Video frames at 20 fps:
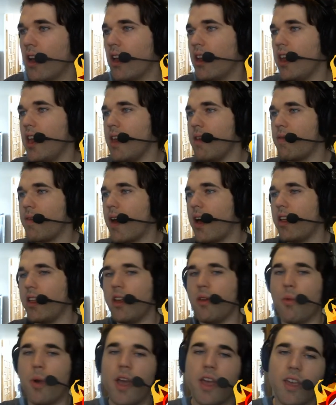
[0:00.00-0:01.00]

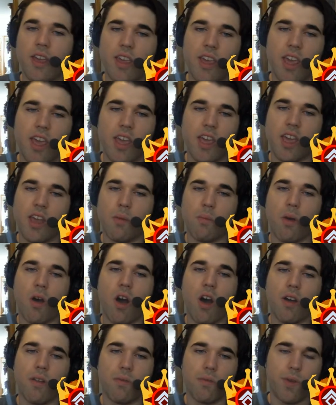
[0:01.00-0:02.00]
evaluate king and
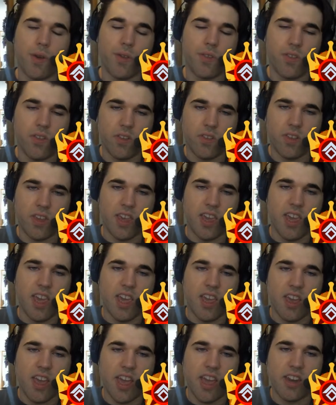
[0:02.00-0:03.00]
pawn versus
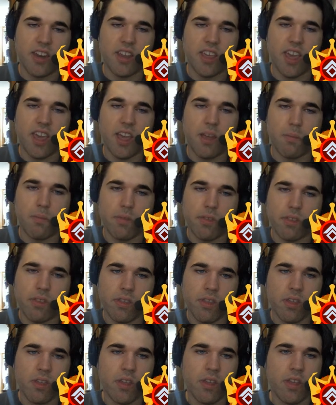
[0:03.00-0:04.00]
king endgames,
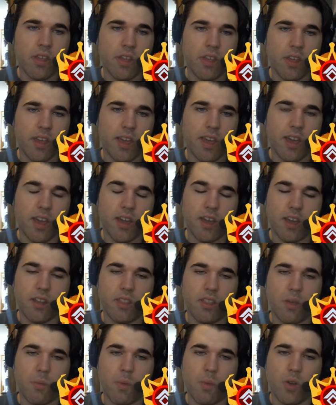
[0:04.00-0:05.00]

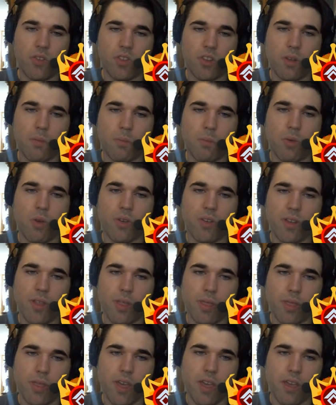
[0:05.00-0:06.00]
and the most
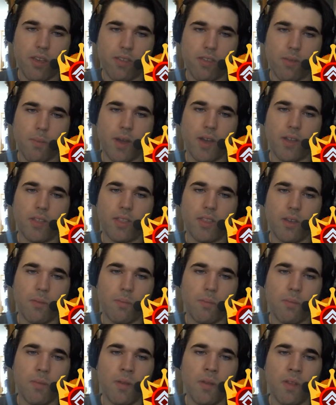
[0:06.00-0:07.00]
important things about
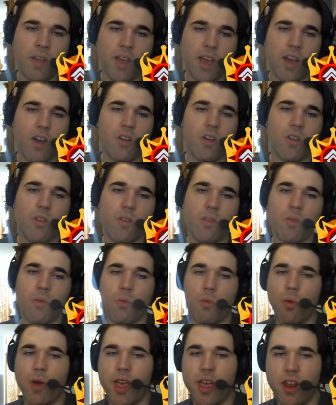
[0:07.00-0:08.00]
them, how to
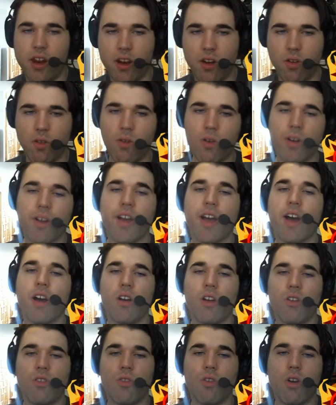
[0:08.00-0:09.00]
win or how
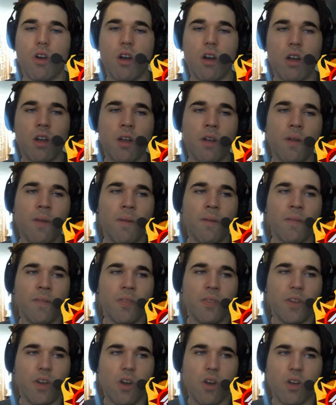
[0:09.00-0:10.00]
to draw.
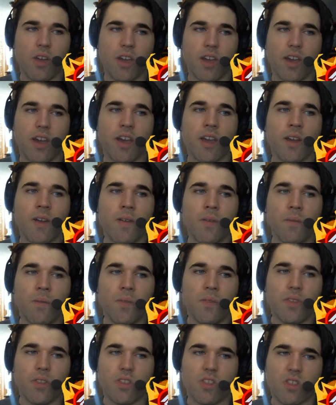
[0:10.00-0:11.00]
Okay,
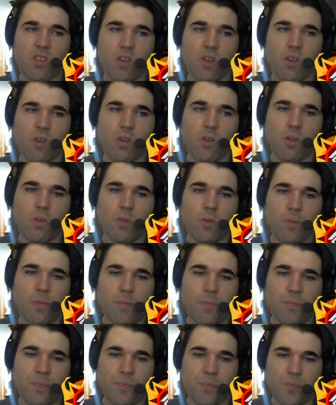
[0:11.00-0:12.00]
so
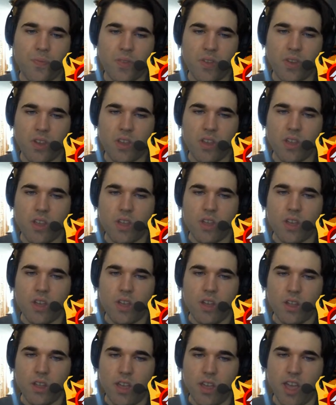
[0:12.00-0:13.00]

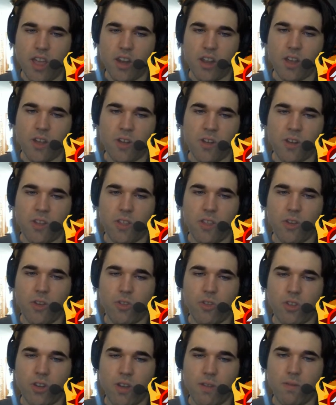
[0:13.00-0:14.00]
in
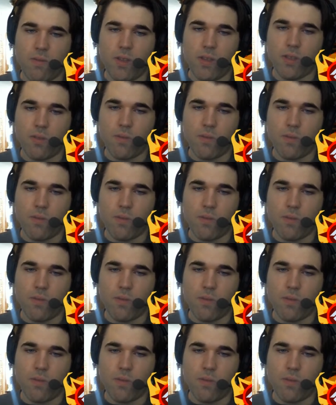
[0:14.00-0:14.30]
conclusion of this